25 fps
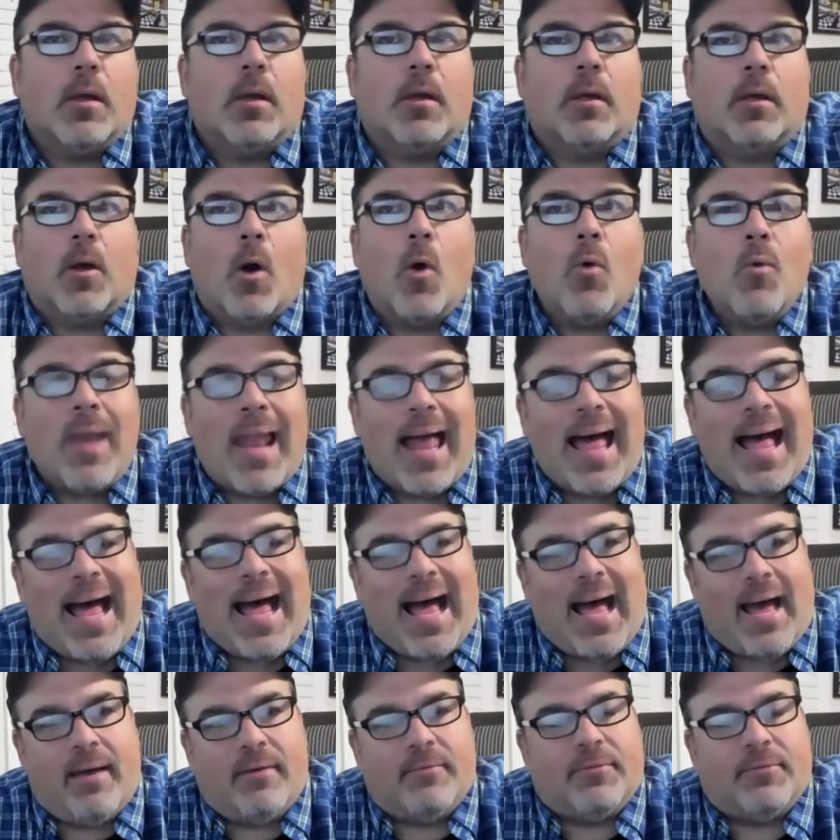Go
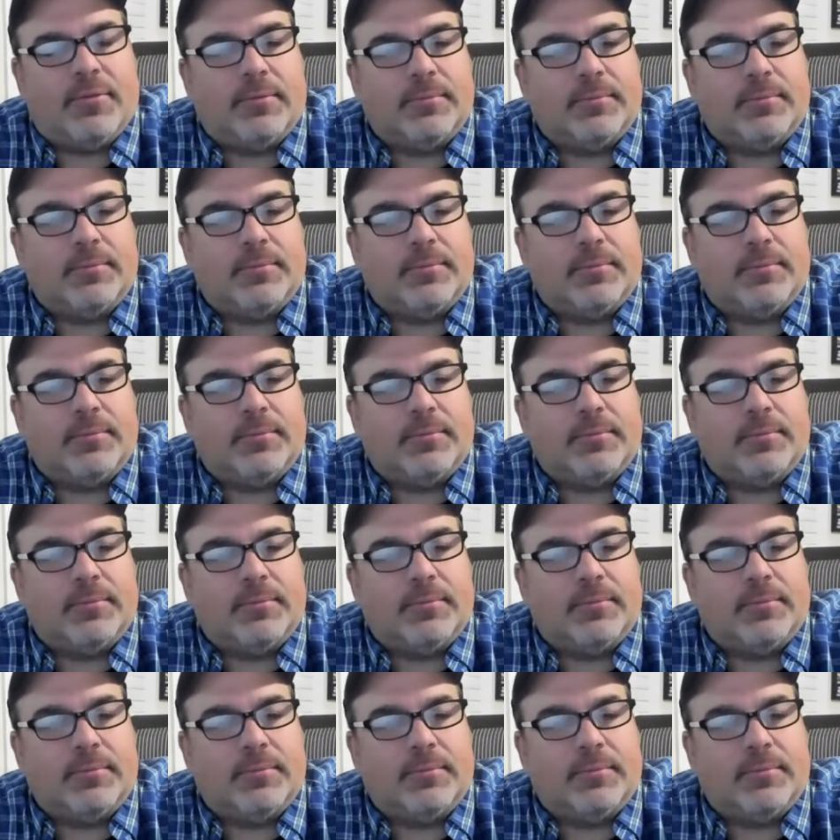live.